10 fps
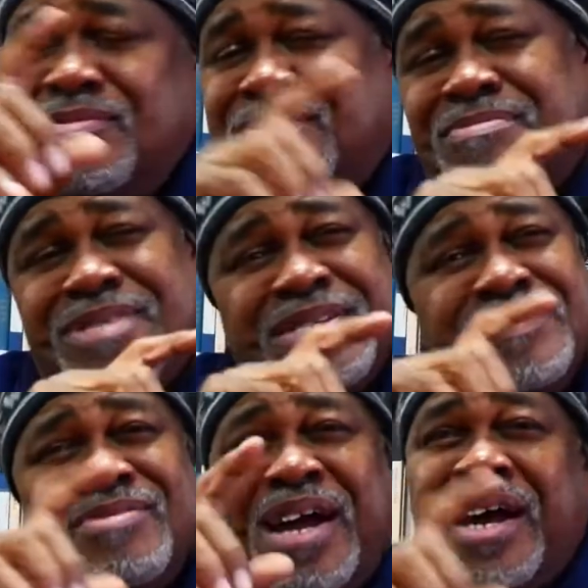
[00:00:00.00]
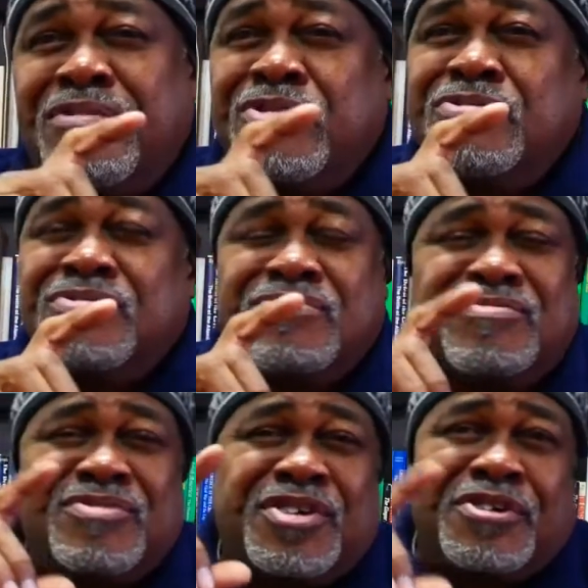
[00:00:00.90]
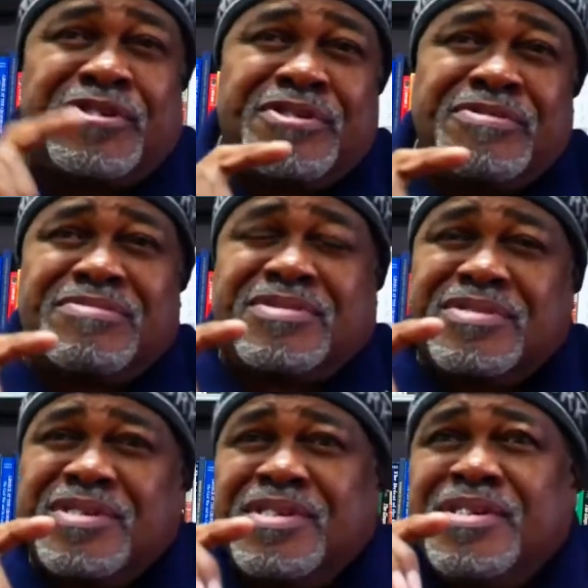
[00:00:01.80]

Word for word: Sometimes you do arrows, you do curves.